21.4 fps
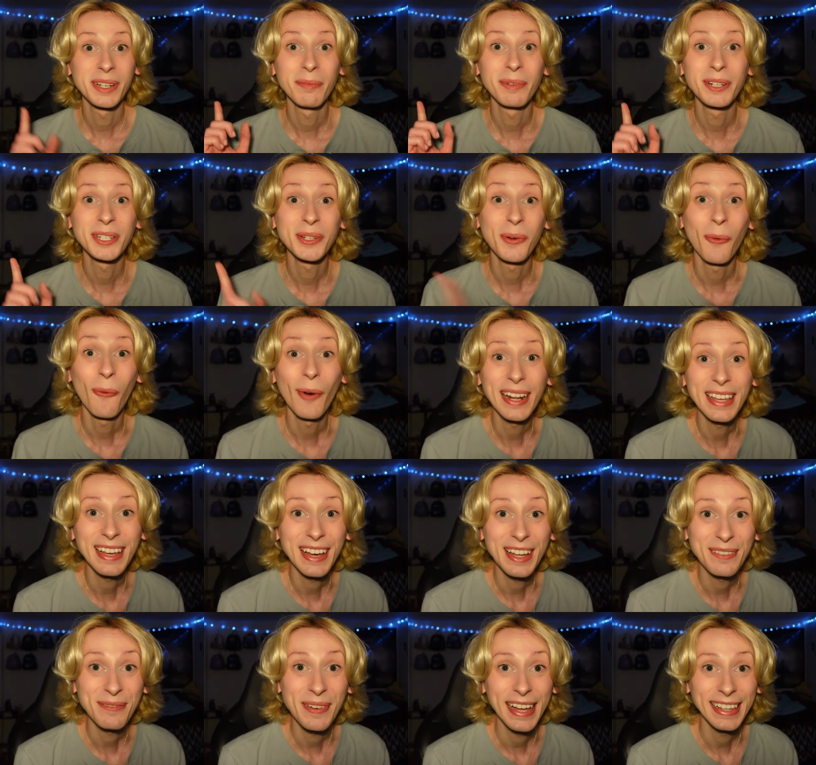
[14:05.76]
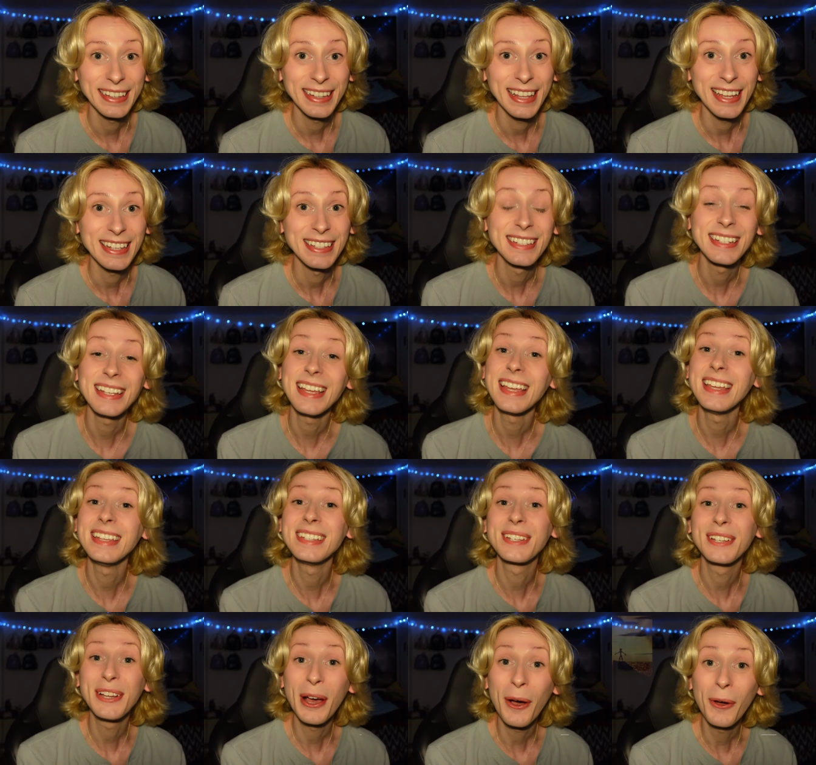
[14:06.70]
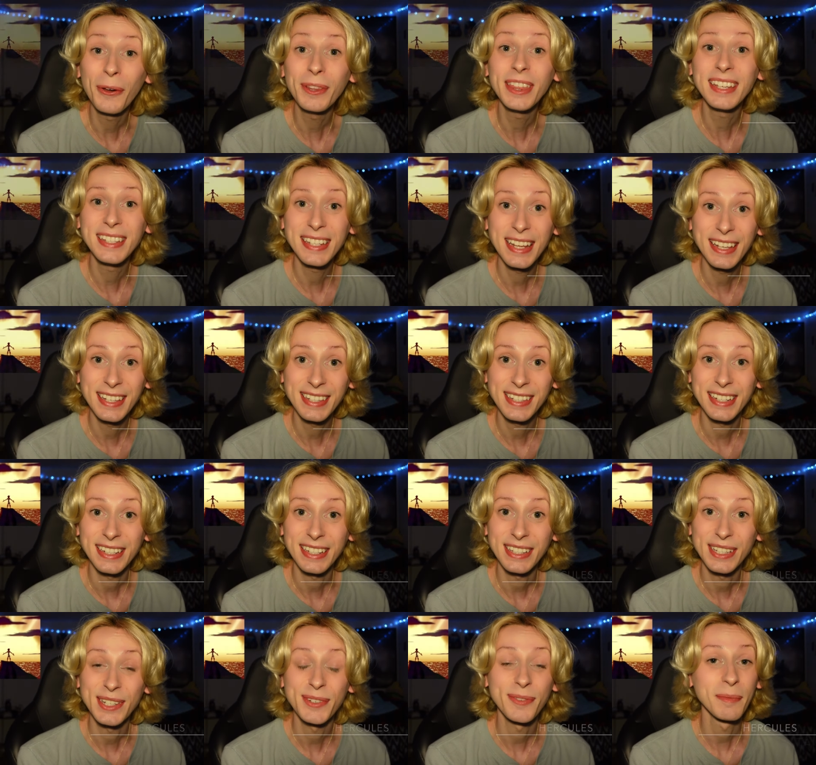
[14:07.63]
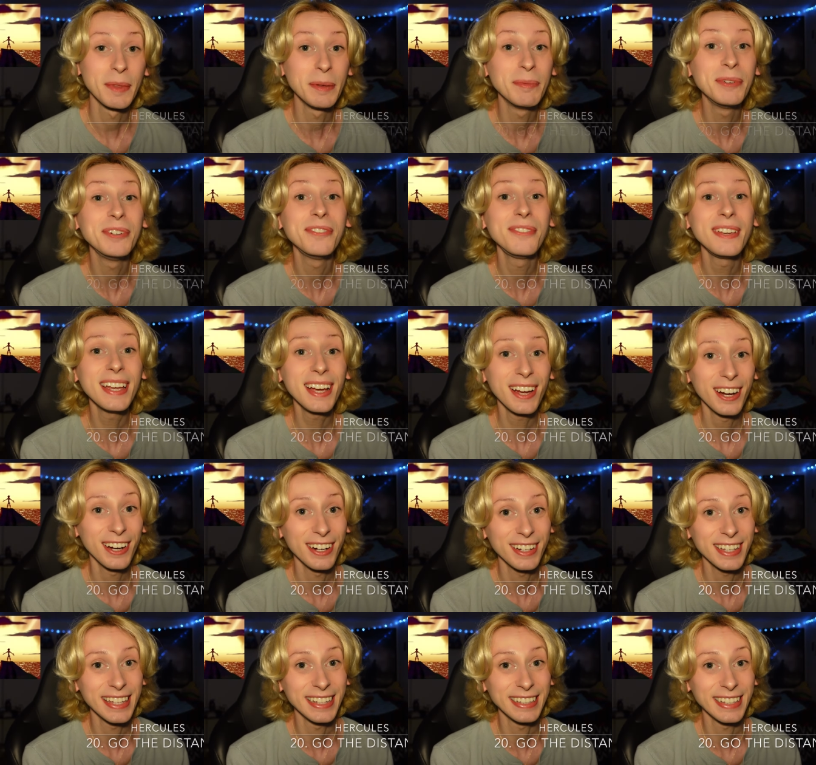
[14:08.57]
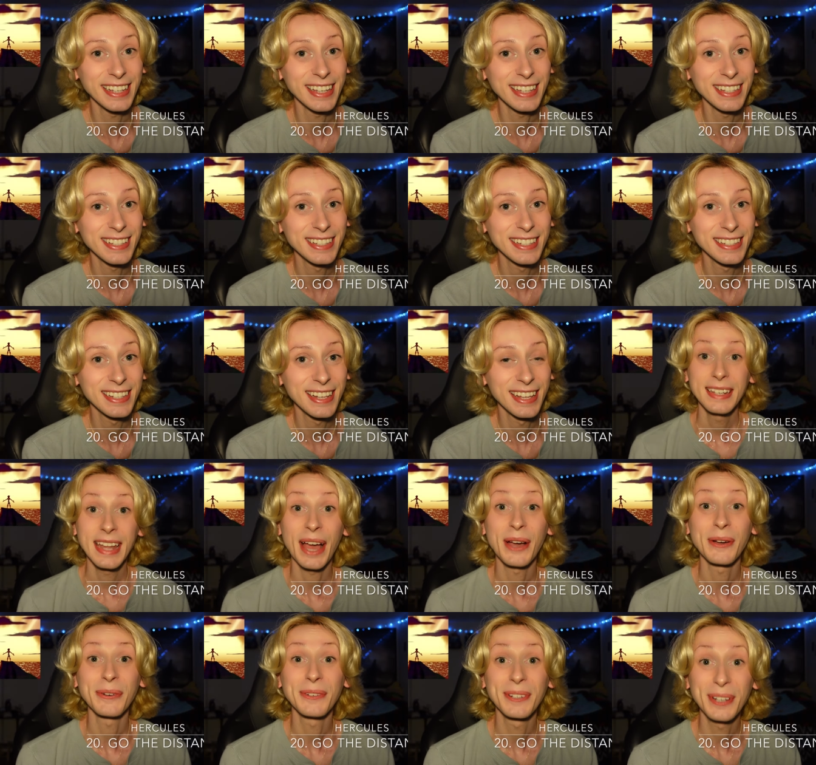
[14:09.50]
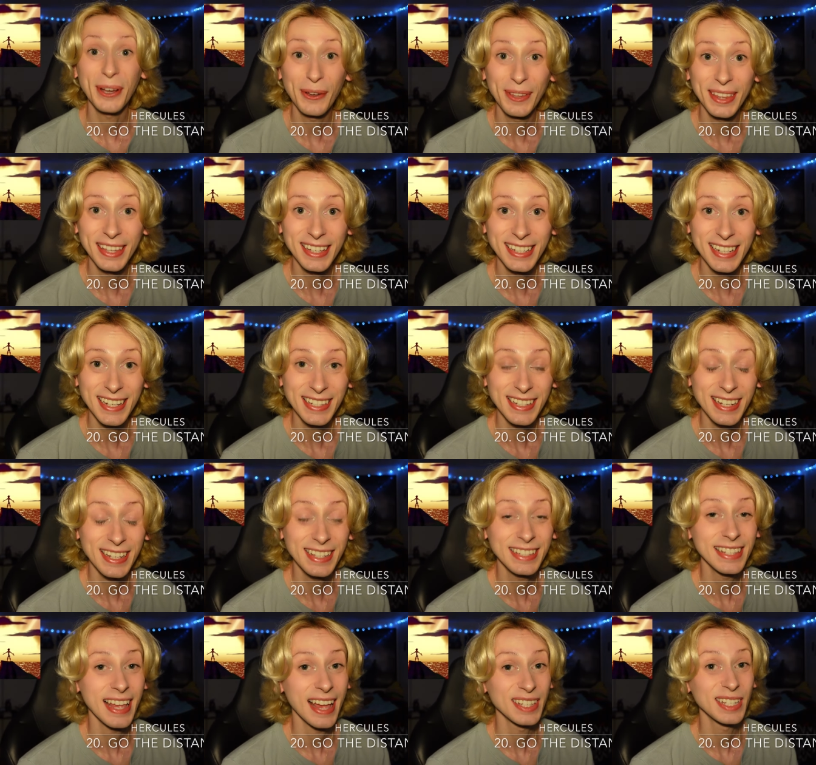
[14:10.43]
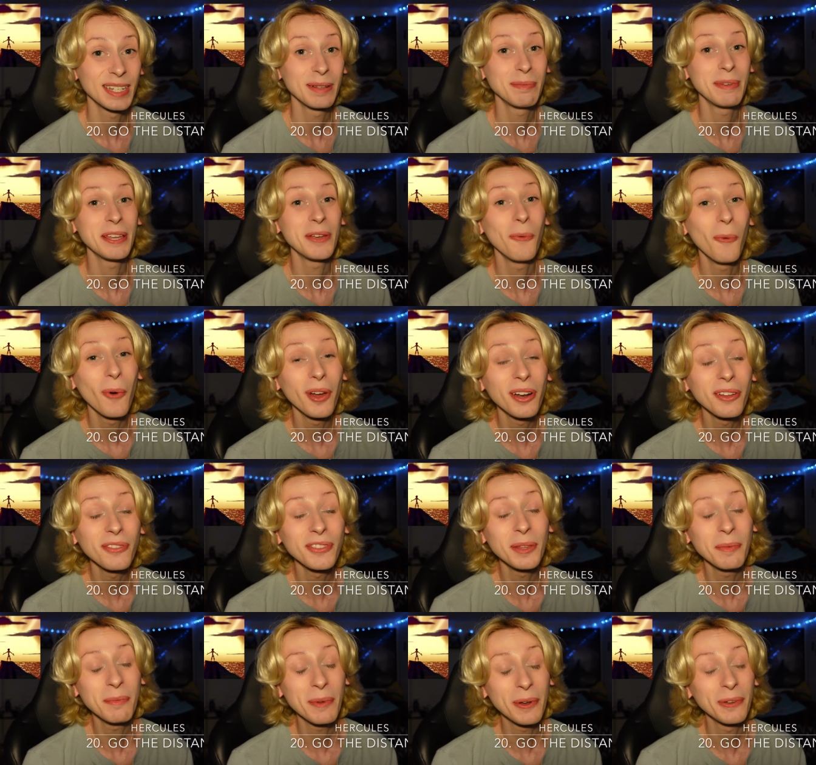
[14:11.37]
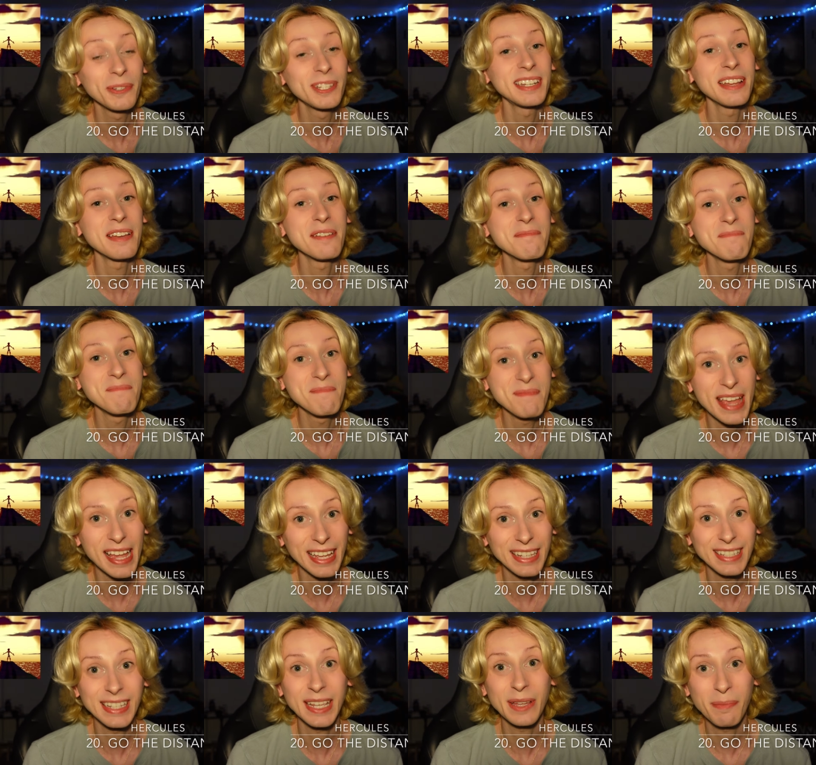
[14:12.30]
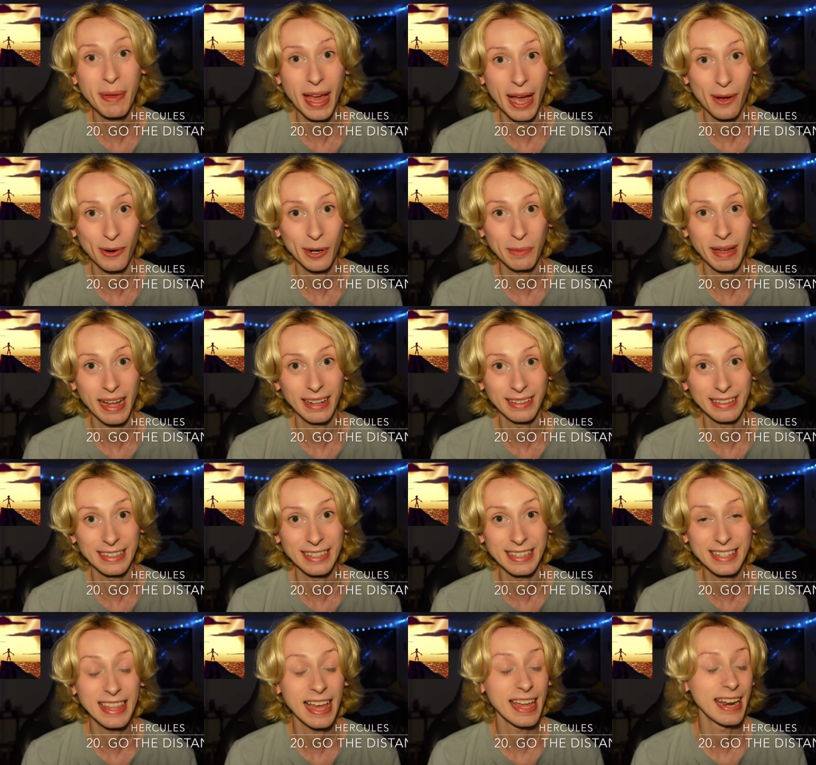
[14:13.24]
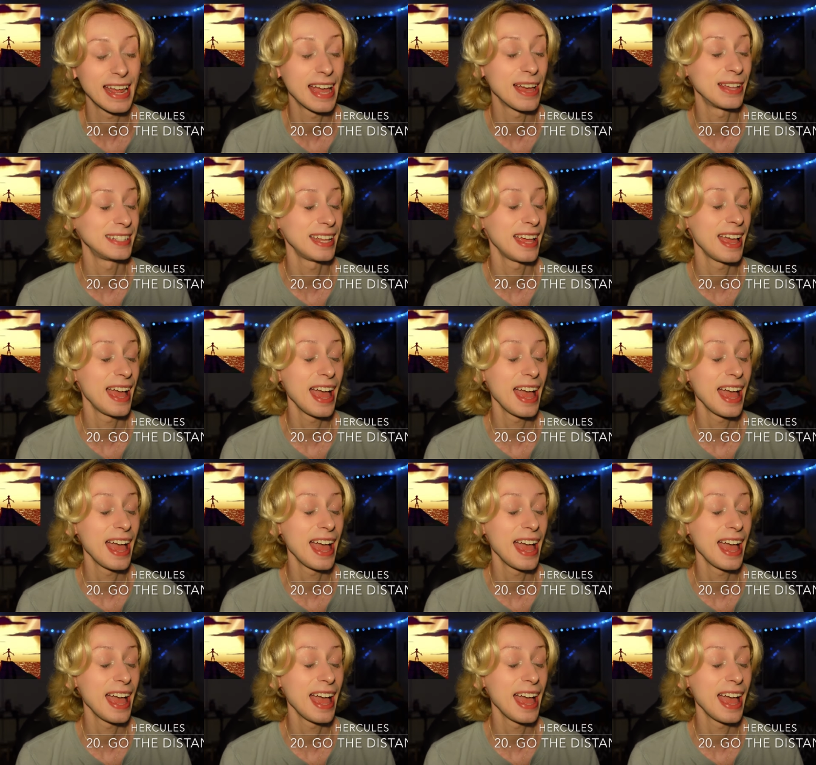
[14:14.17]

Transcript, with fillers: number 20 on my list is Go the Distance from the movie Hercules. Now, Go the Distance has to be one of the most amazing power ballads that has